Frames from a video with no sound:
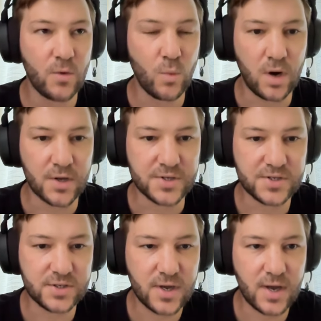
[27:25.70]

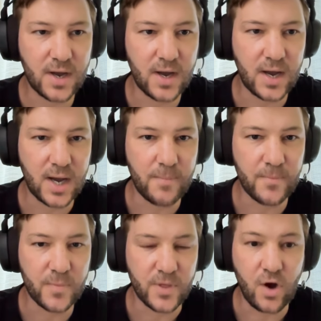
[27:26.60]
was
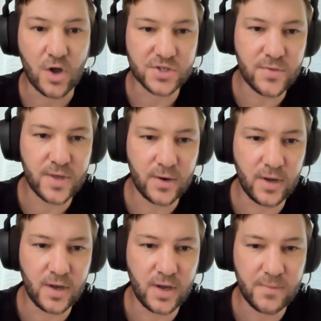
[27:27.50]
the cost
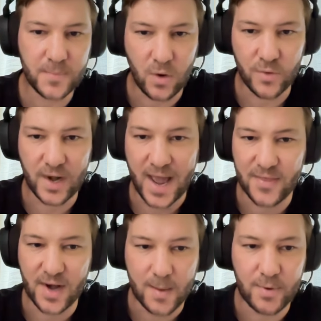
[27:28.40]
theory, and
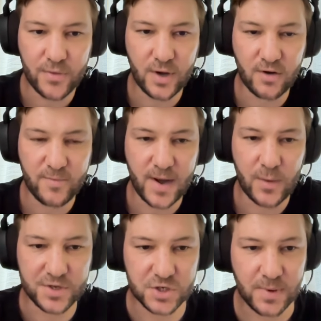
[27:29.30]
the labor theory of money,
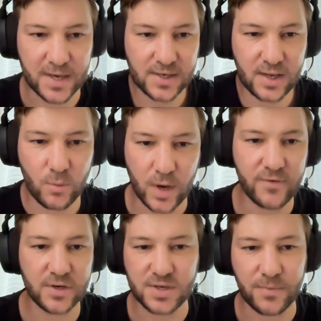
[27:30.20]
which is basically
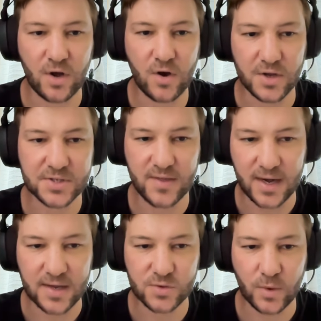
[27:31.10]
whatever something costs,
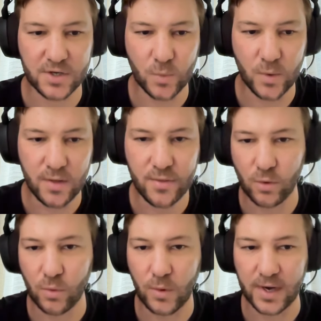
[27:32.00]
that is what it's worth,
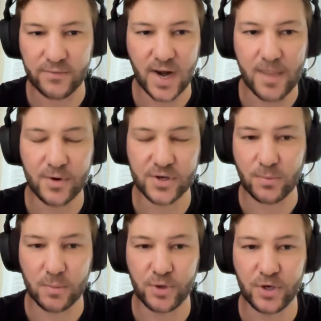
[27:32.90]
or whatever labor
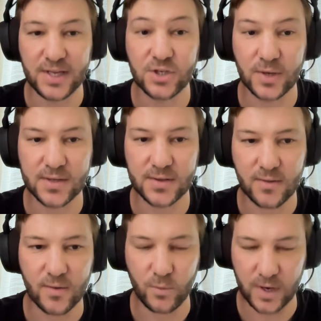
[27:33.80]
someone put into it
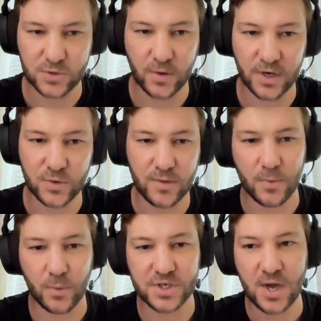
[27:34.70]
is what it's worth.
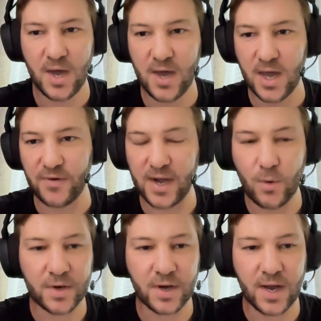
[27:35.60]
But which, if
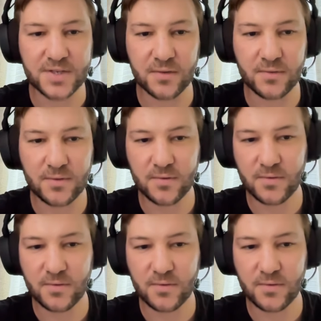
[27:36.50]
anyone goes and